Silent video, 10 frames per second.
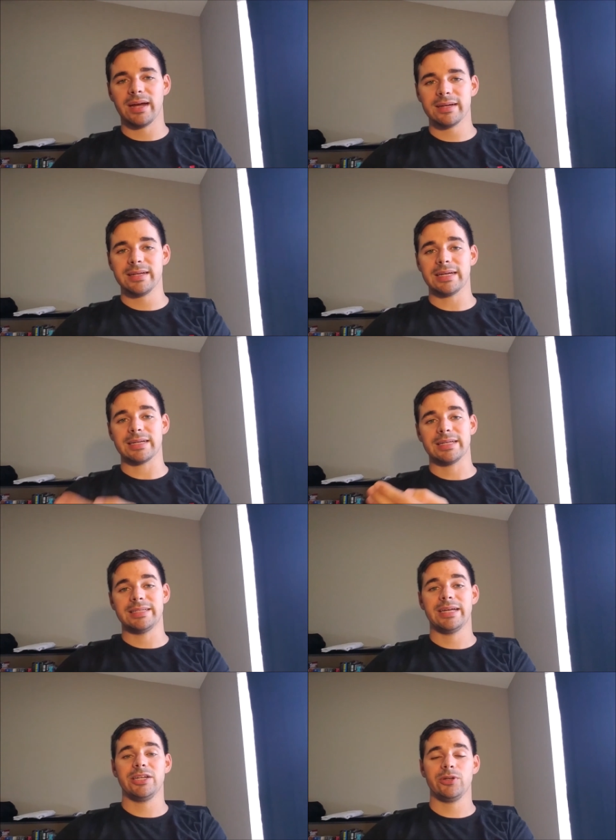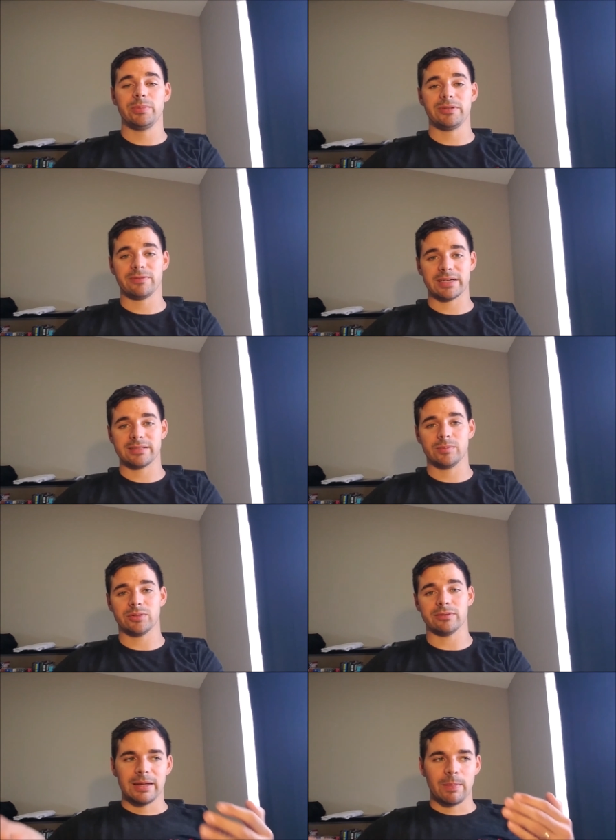again, continue to be
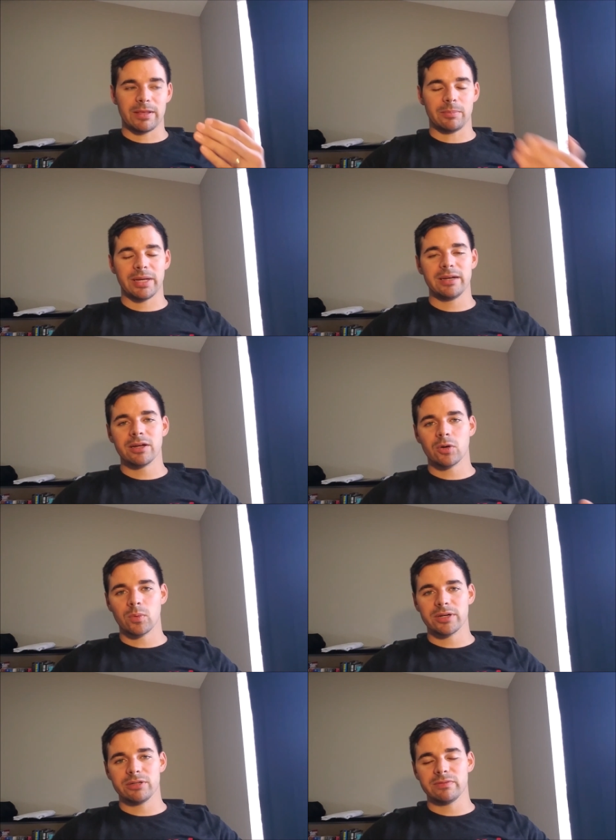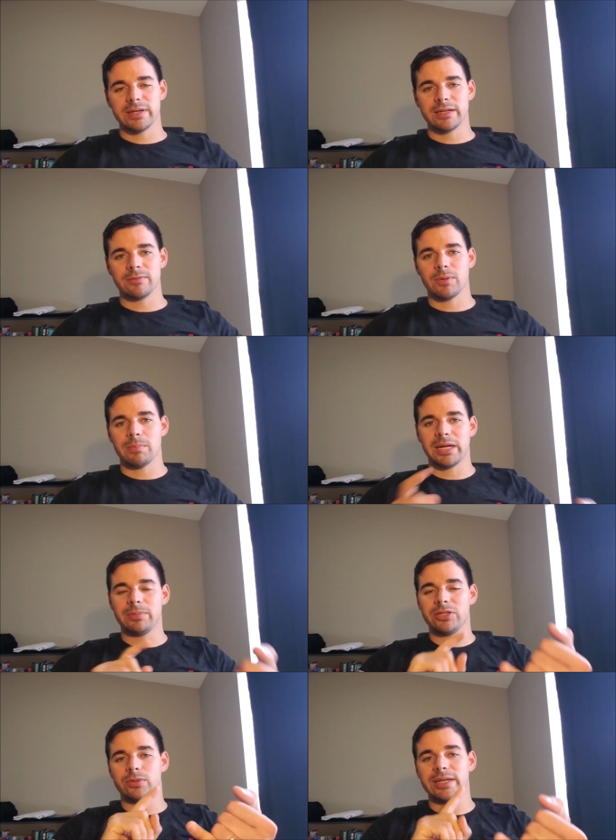flexible. Depending on where you live,
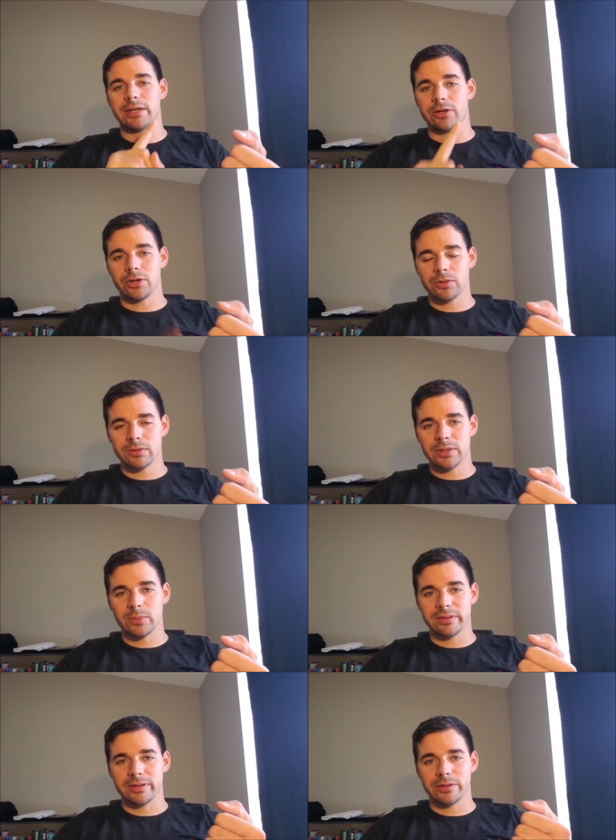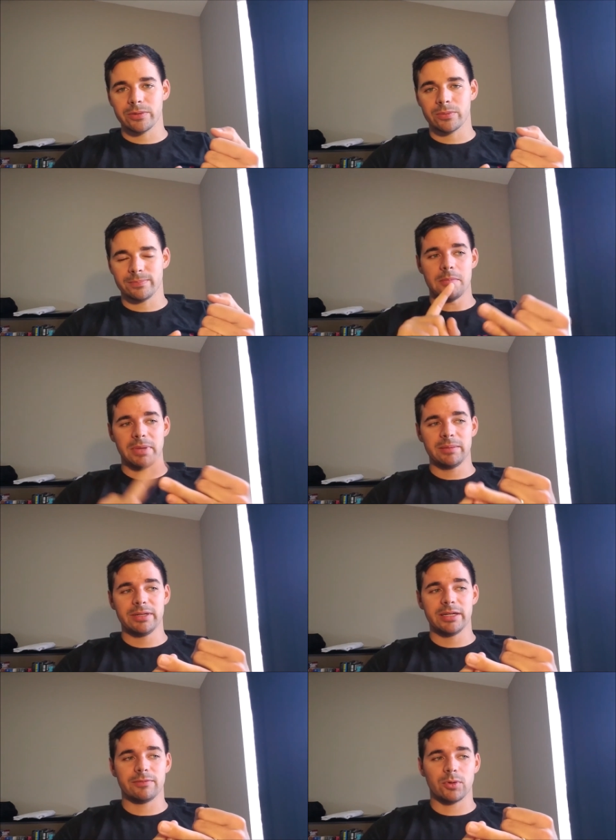maybe you need a notary with you.
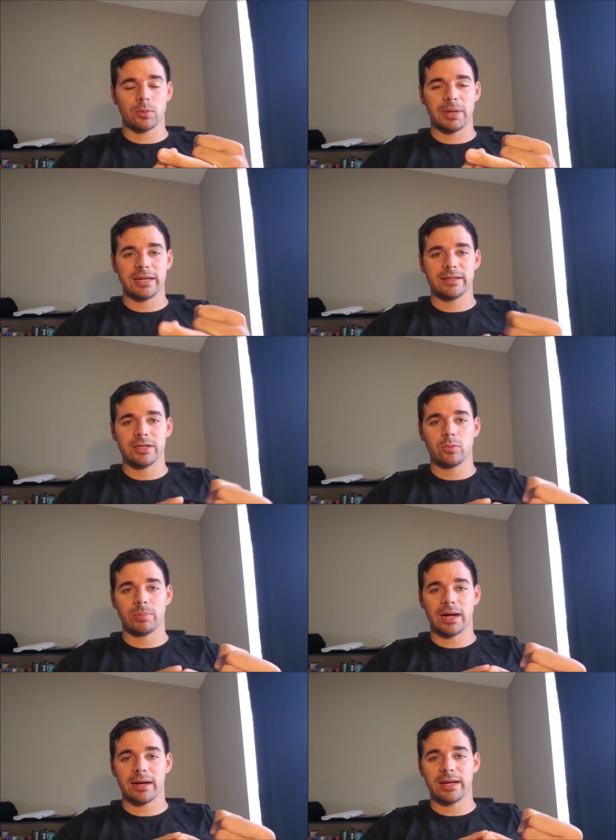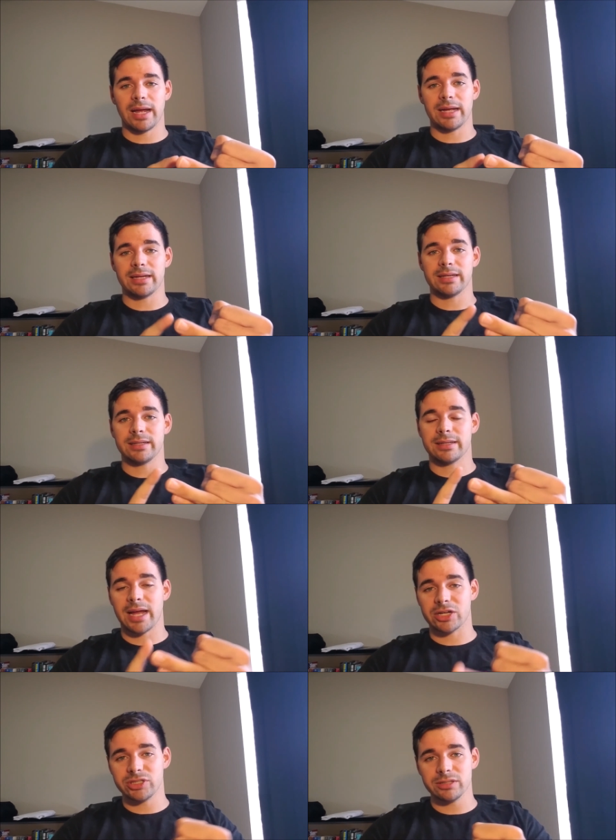Maybe if you're paying by a
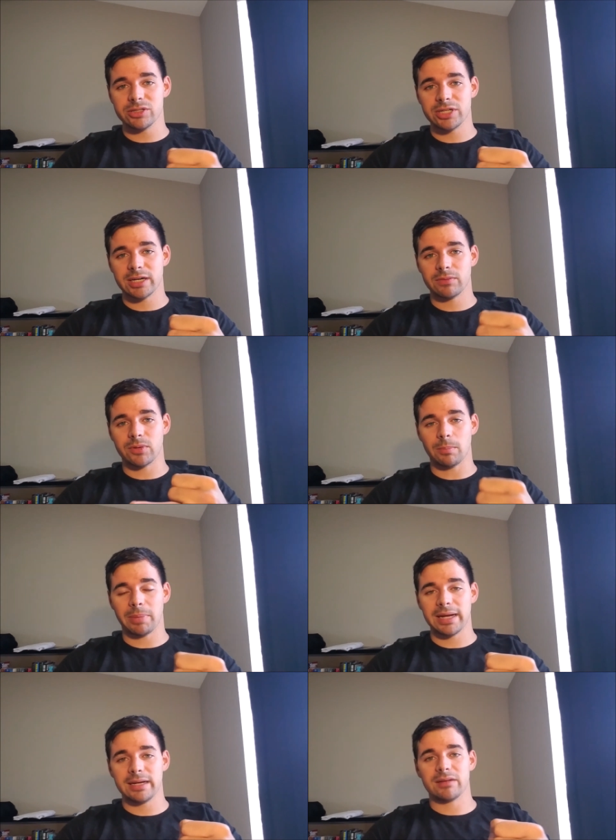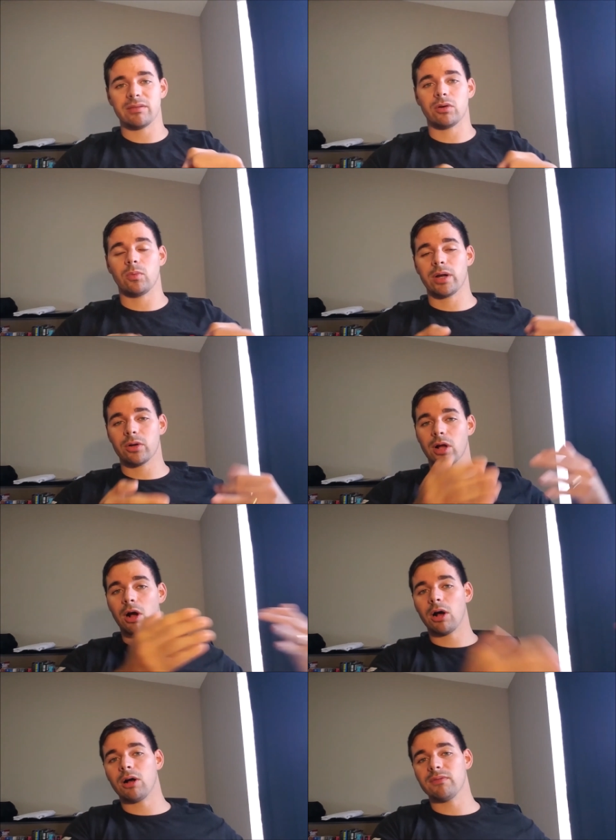cashier's check from your bank, they'll want to
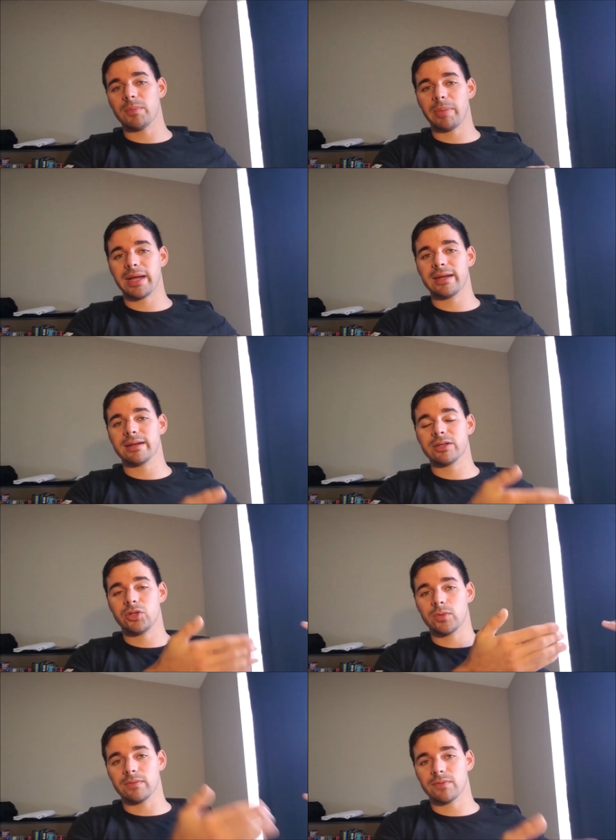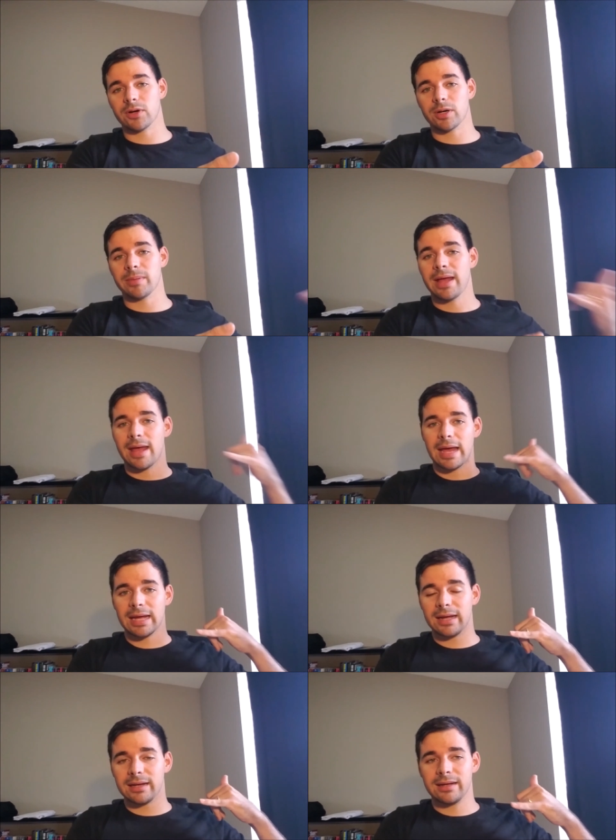call the bank to confirm,
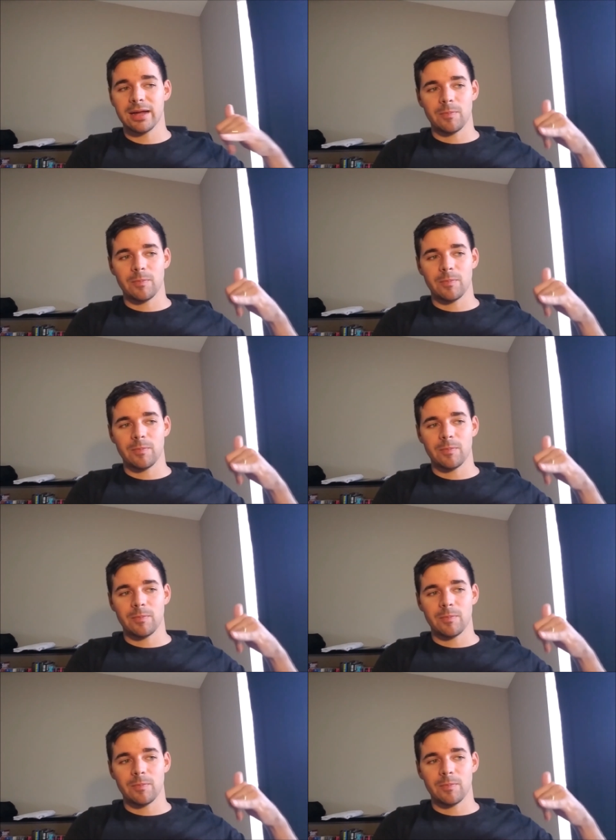hey,